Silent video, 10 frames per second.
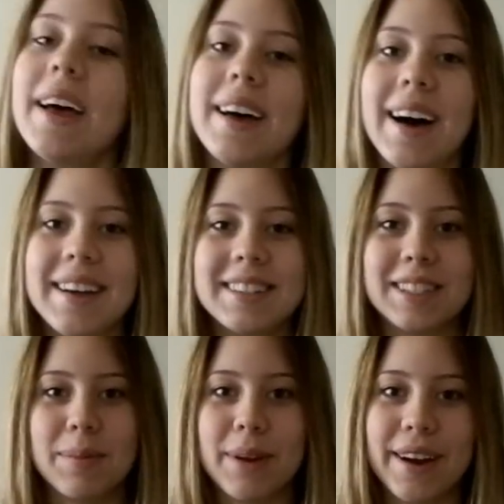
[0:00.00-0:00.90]
Hi, it's
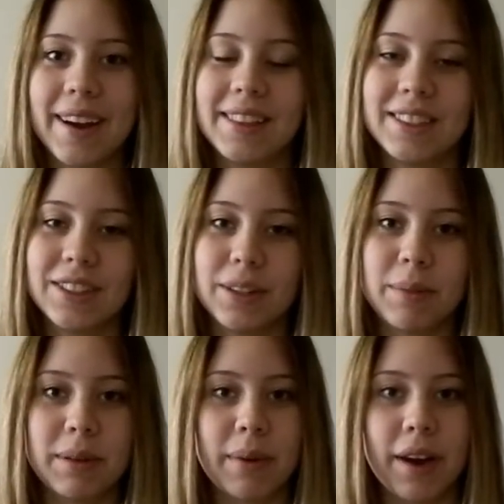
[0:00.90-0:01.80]
Summer, and this is going to
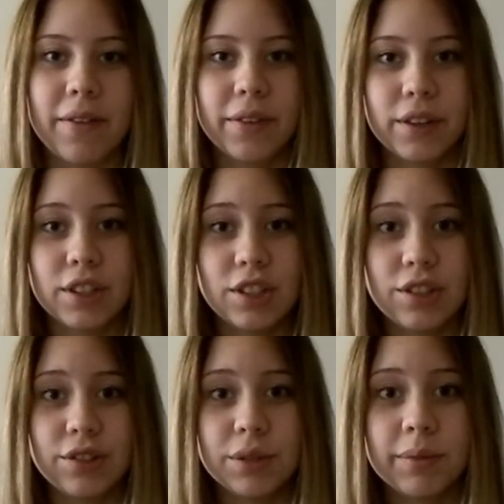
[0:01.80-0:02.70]
be my first
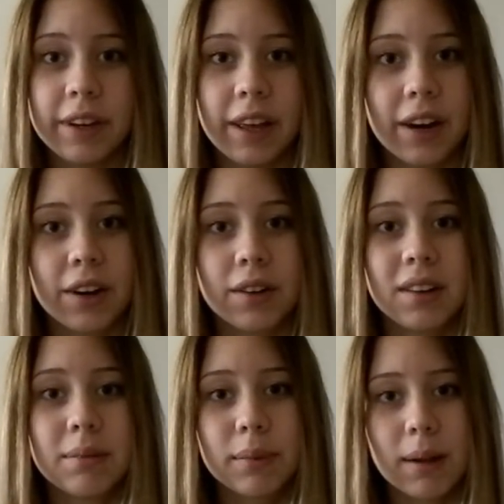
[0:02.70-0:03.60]
YouTube video,
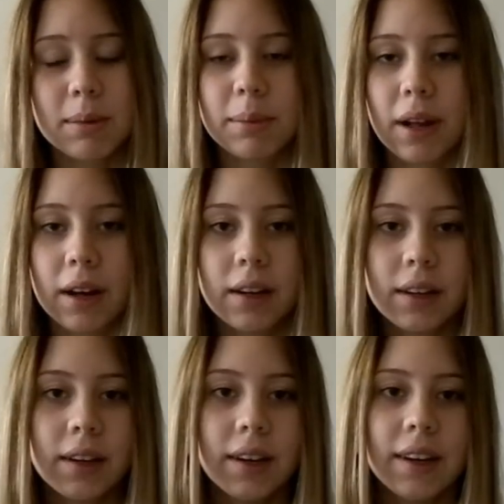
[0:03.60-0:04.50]
blah blah blah,
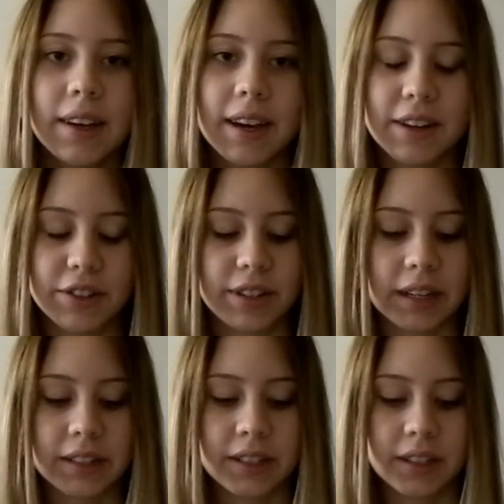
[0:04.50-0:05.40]

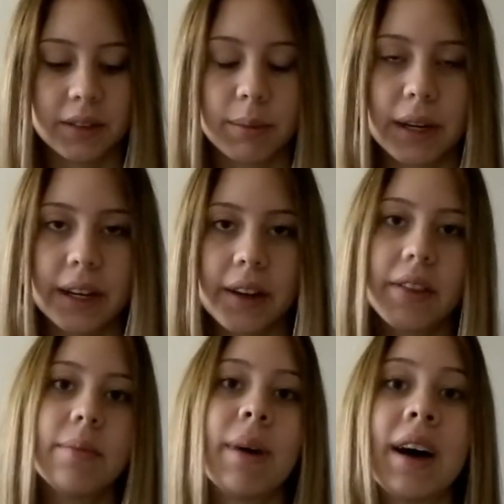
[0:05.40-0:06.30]
introduction, but
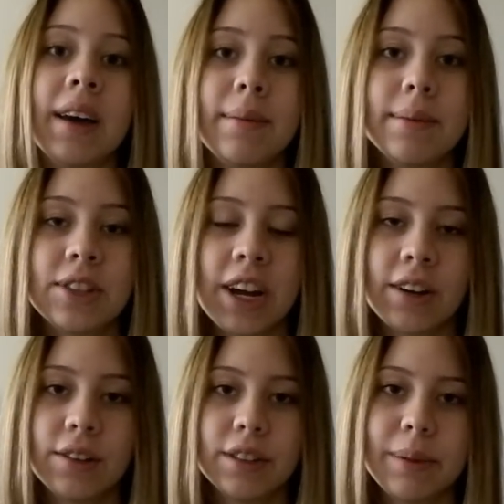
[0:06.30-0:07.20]
my
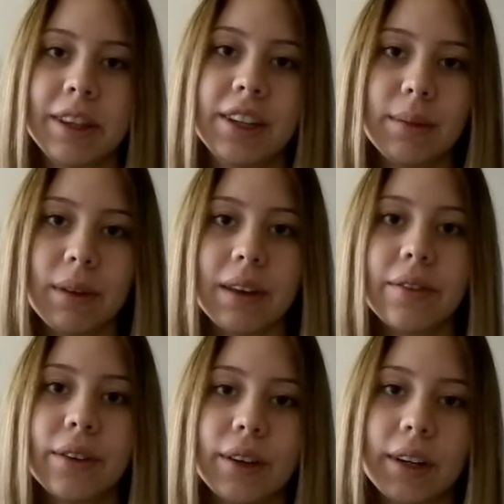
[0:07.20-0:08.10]
channel is mainly going to be
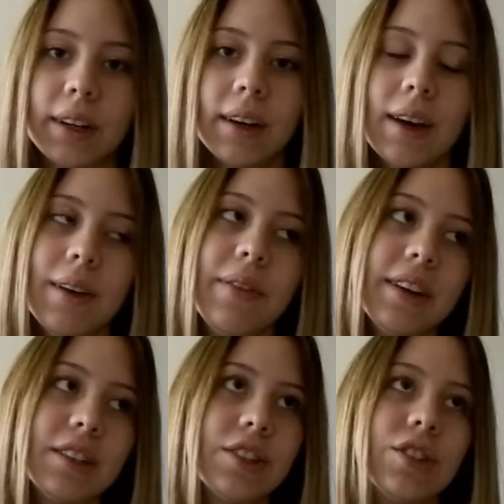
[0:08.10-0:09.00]
for
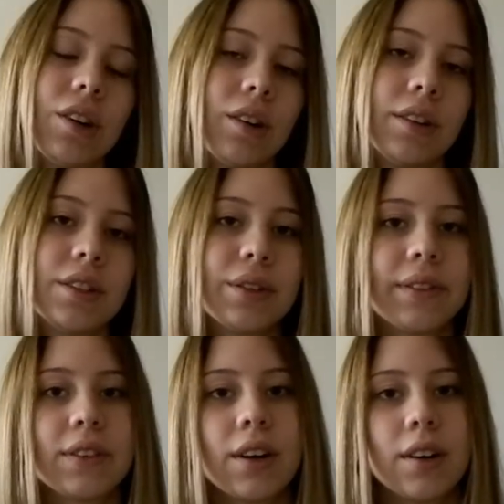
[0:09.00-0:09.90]
vintage hauls,
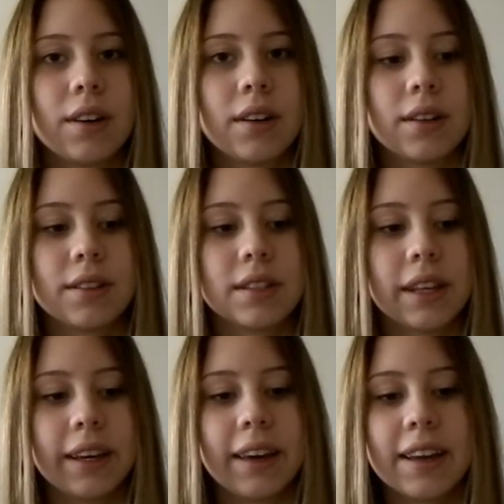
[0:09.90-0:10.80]
thrift hauls,
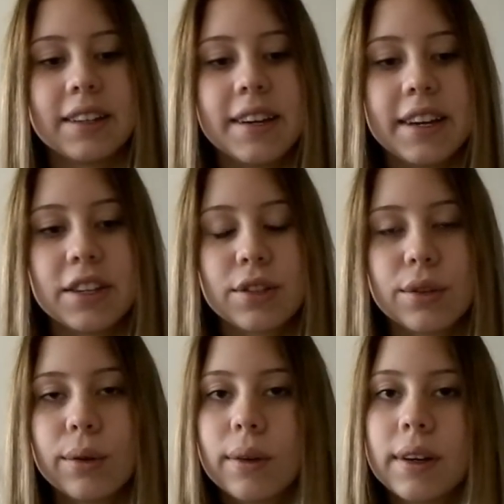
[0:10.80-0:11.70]
like antique
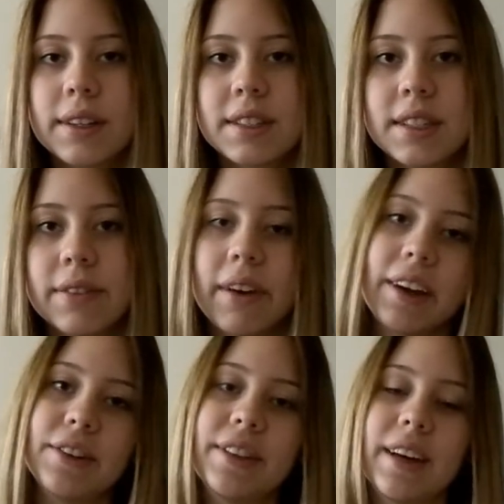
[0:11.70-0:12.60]
stores. If I
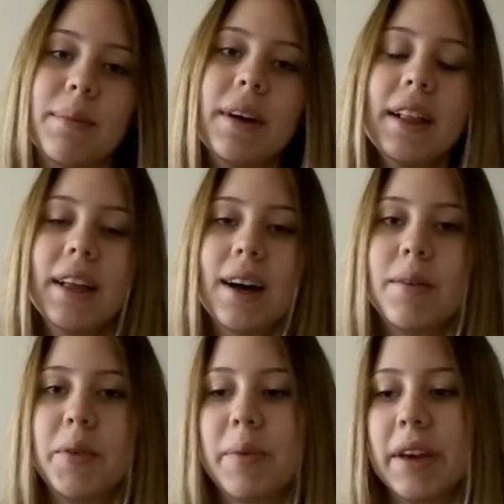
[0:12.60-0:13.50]
go to them, I'm
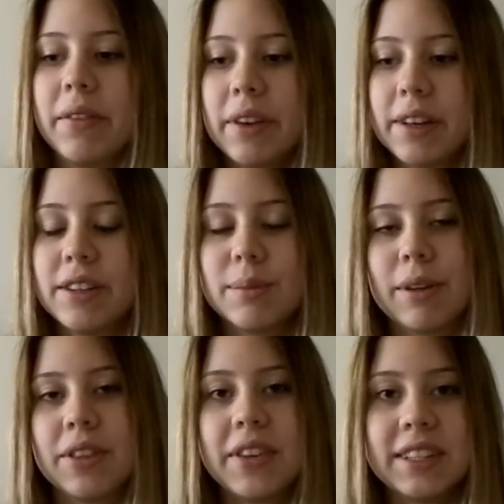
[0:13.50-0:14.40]
going to be making videos
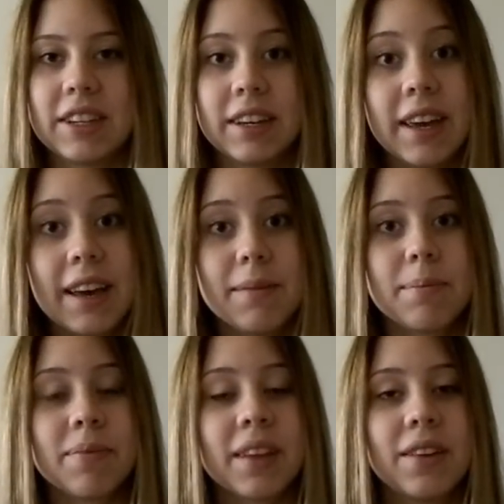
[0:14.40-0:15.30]
about the things I get,
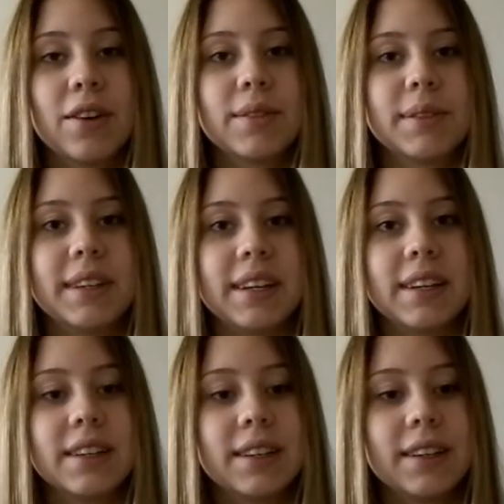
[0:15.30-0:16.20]
and
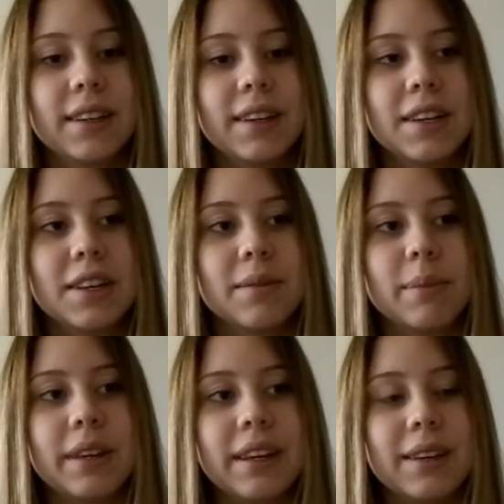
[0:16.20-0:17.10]
hopefully
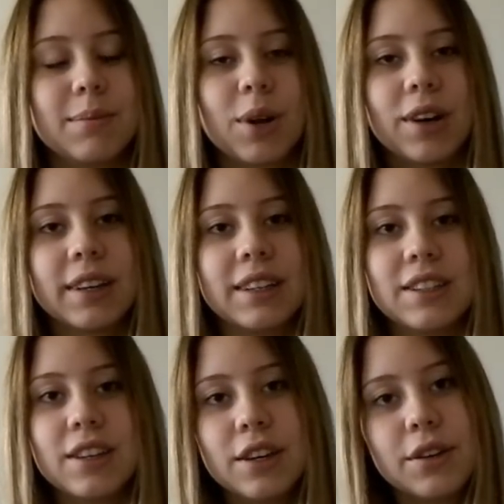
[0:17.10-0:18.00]
be talking
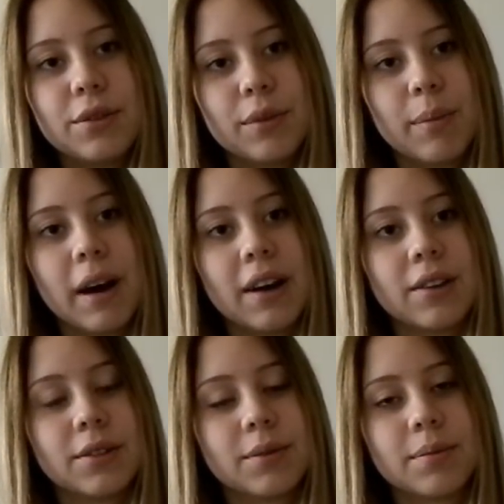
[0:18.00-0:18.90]
to you
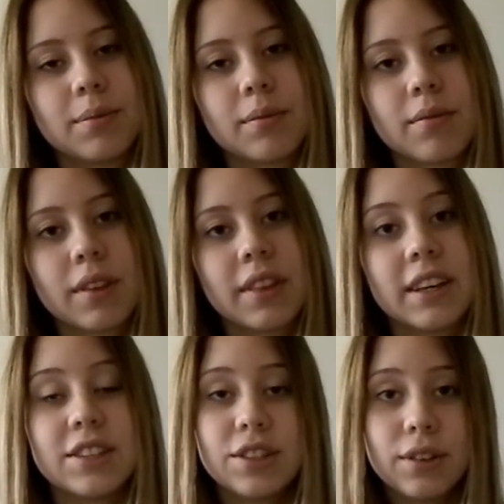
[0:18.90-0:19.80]
about
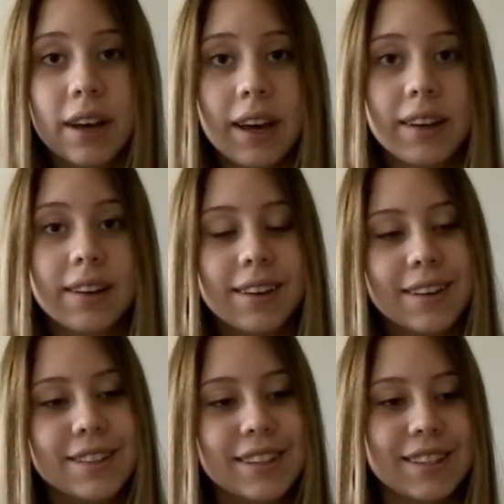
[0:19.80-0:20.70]
things you get,
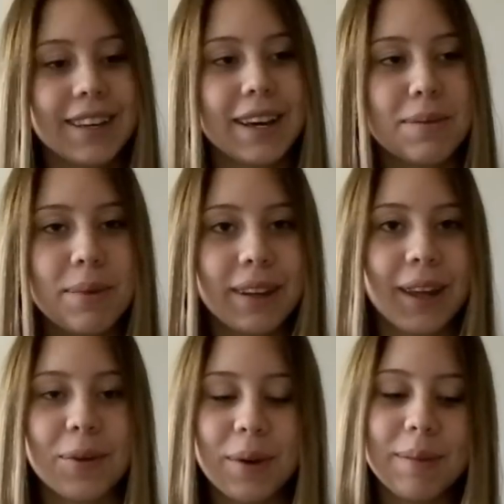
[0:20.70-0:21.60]
and discussing it, being
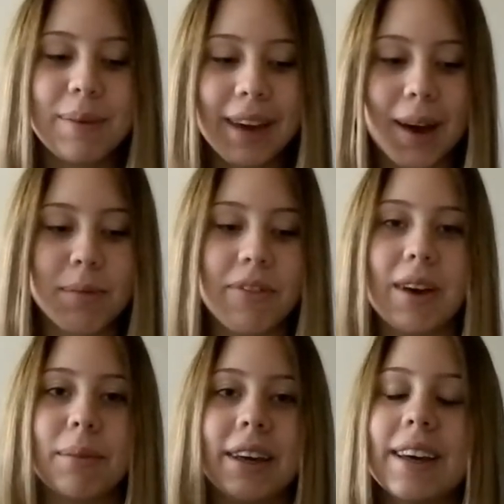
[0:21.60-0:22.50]
like one big happy
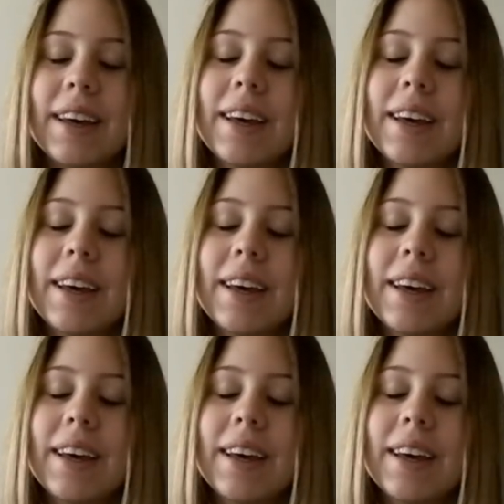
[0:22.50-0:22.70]
family.